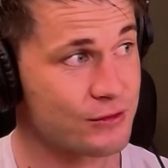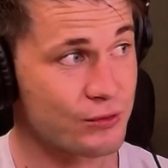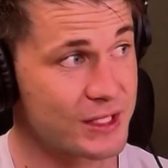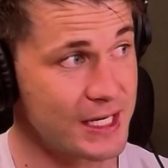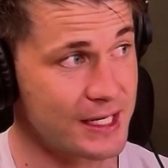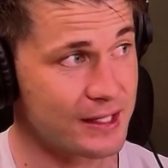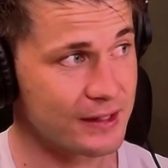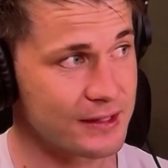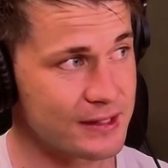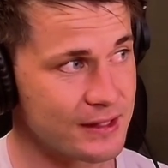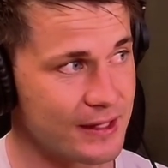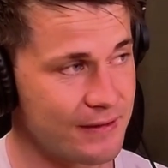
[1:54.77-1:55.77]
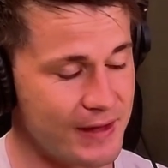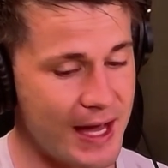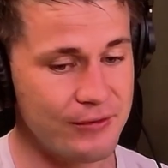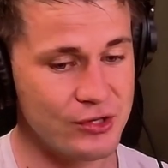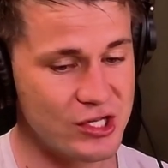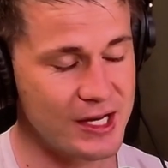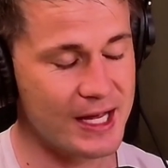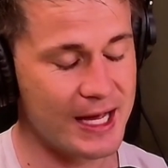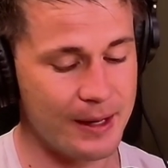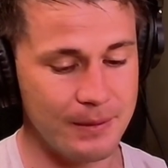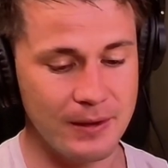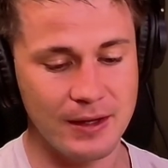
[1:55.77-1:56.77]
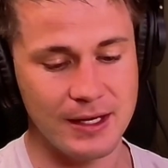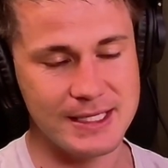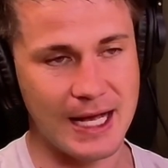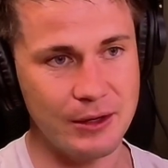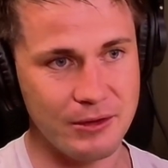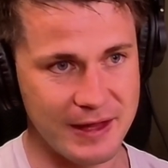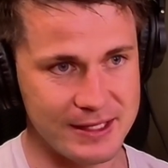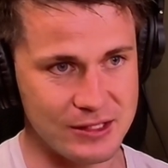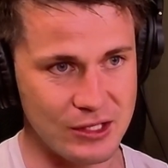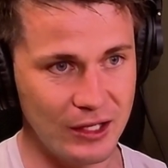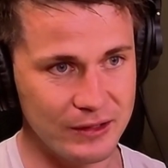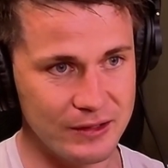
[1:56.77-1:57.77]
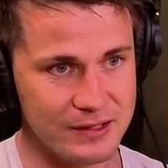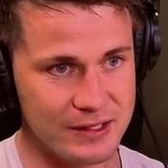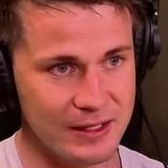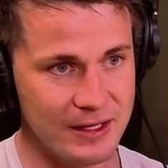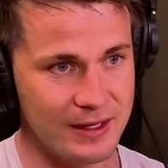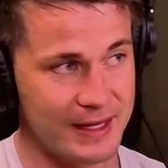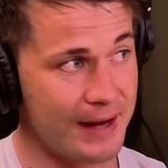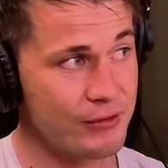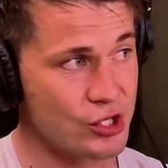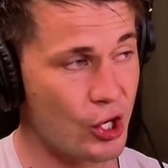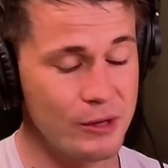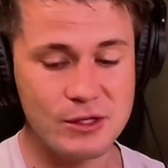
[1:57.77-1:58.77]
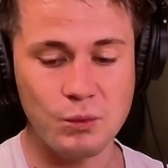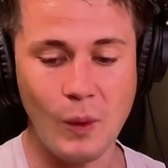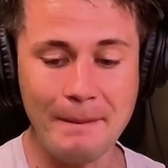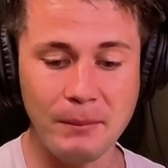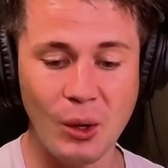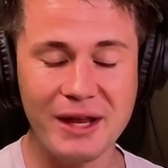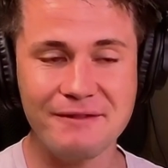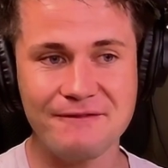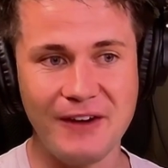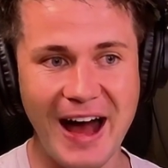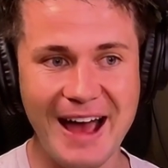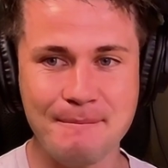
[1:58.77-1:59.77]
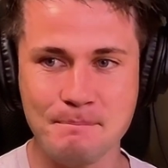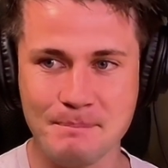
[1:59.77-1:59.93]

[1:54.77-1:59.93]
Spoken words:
it's ridiculous. If the average income is $100,000, the average home is 1.5